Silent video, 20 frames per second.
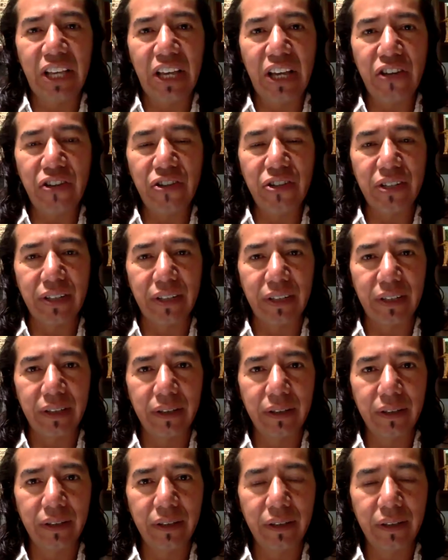danger
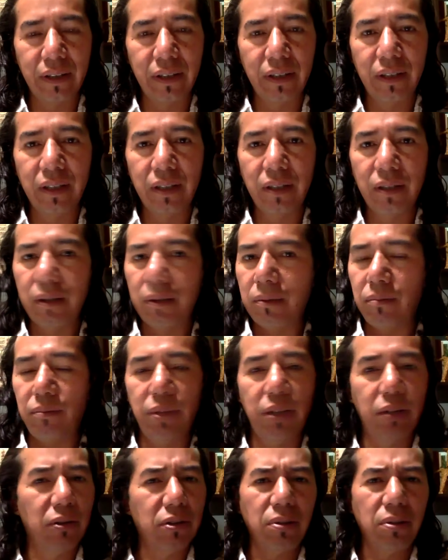
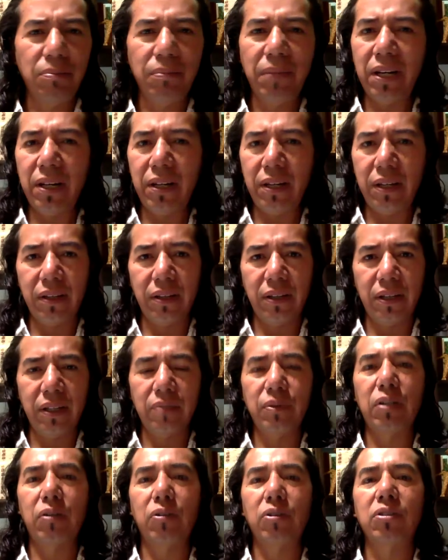because of many things,
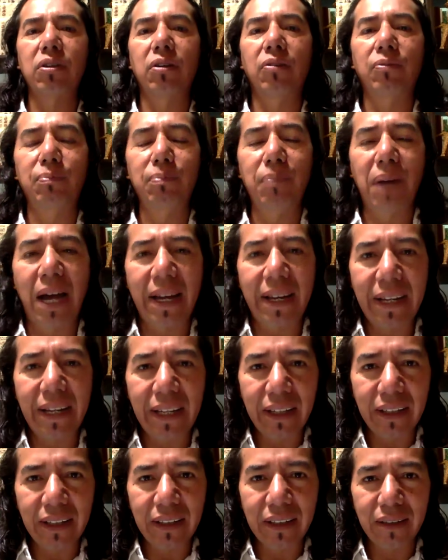because of
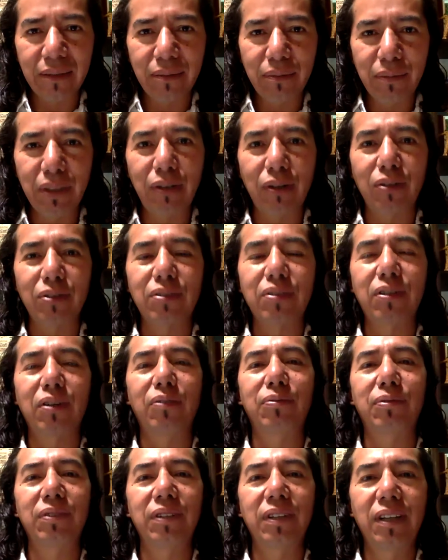mining, because
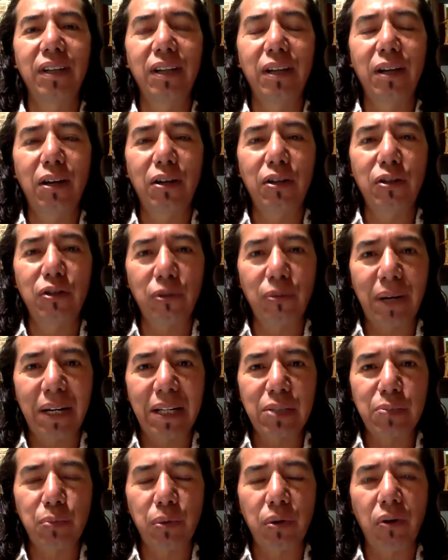of urban
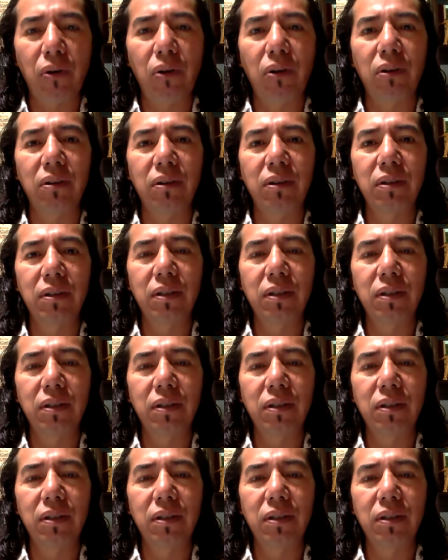sprawl,